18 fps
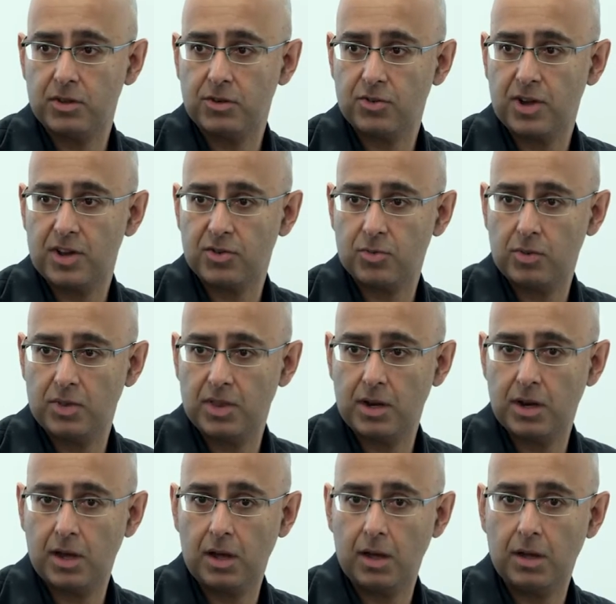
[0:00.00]
addressed
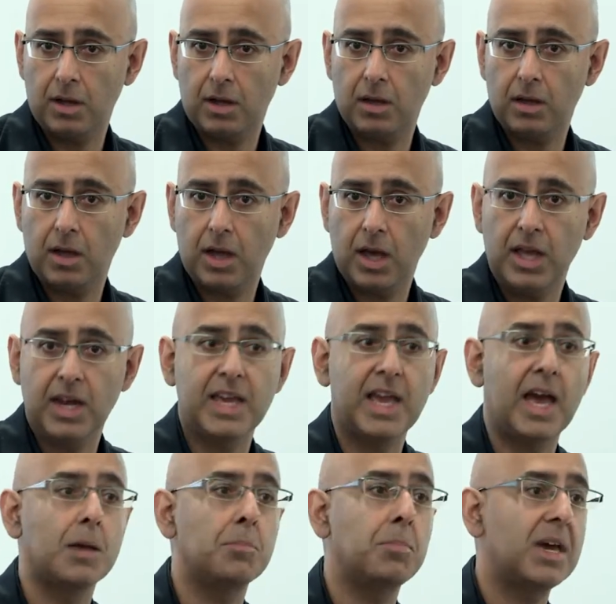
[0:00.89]
within an
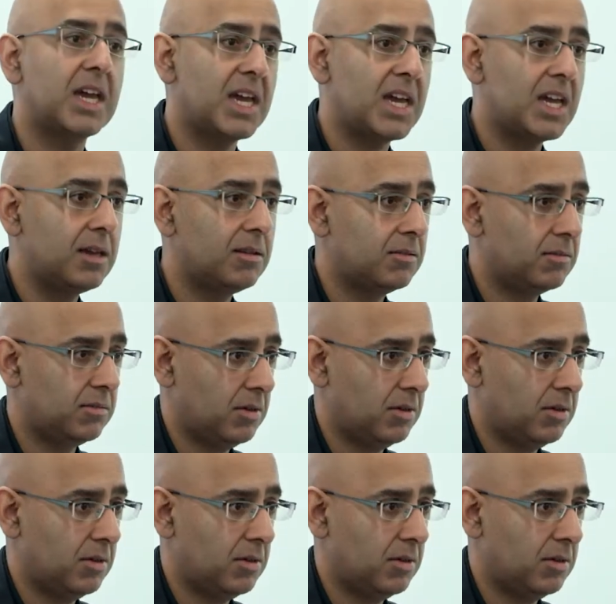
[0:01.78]
EAP